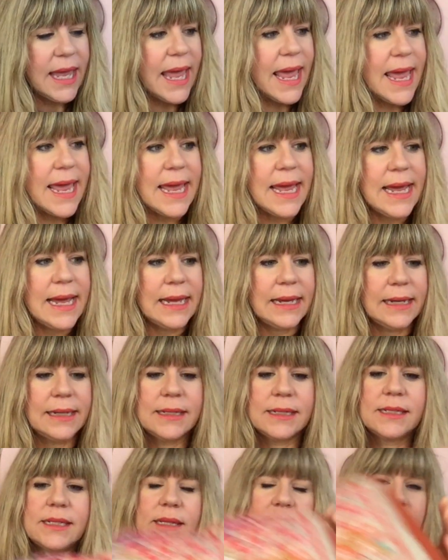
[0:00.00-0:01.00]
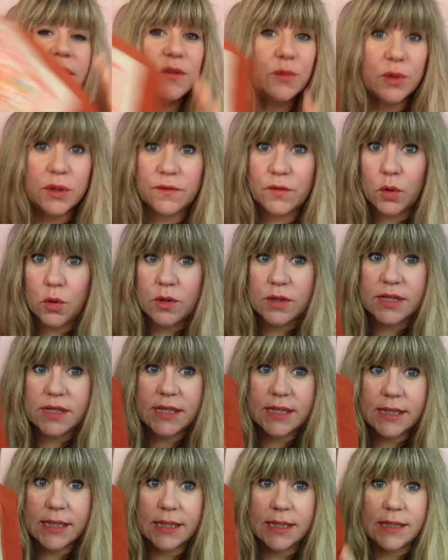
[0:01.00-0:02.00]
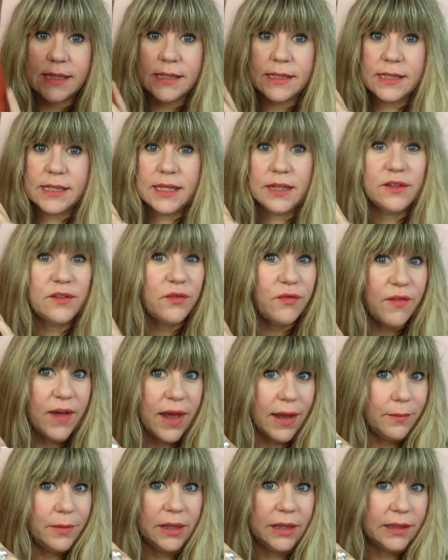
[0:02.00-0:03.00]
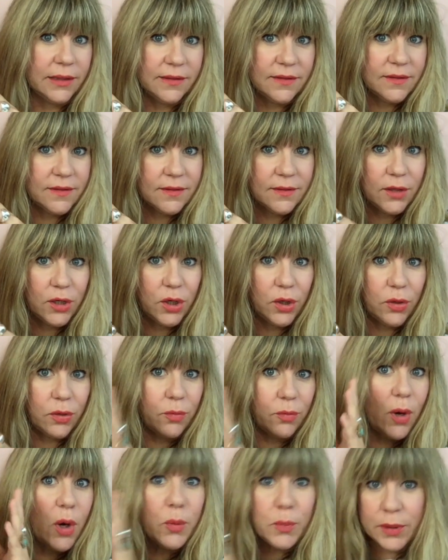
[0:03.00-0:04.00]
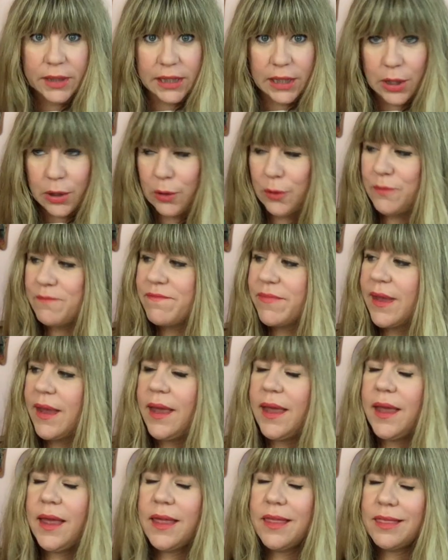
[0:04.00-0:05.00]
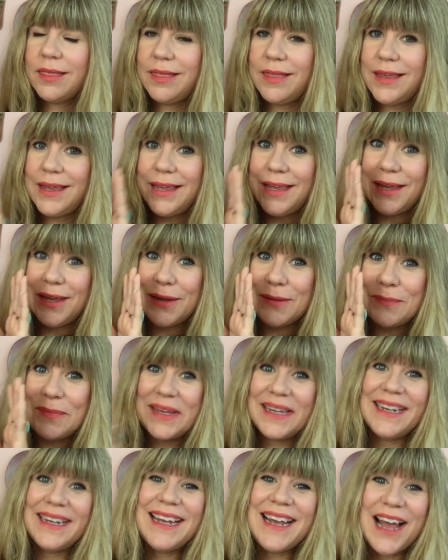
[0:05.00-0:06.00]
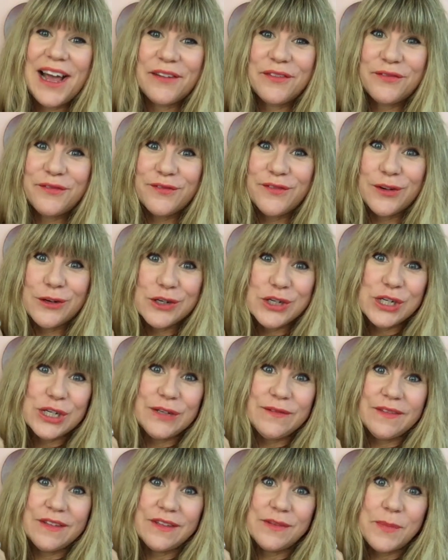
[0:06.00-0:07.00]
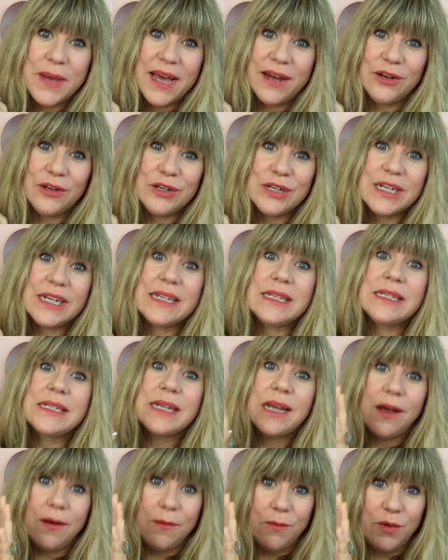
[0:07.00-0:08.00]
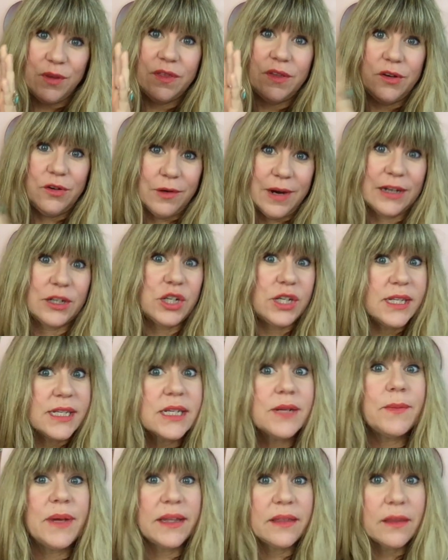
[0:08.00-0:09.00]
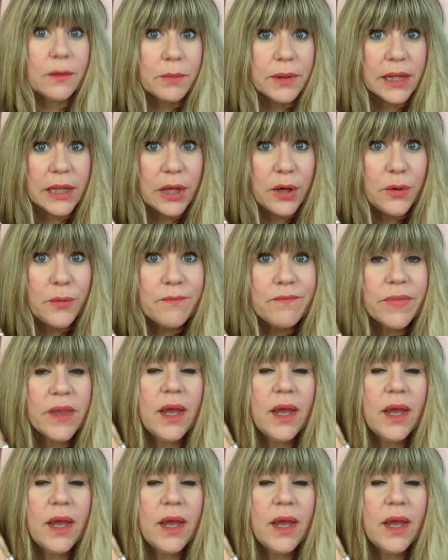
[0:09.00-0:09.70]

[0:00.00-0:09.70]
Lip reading: And this one, of course, is this fabulous throw pillow. The PDF version of this pattern does come with the directions to make the pillow,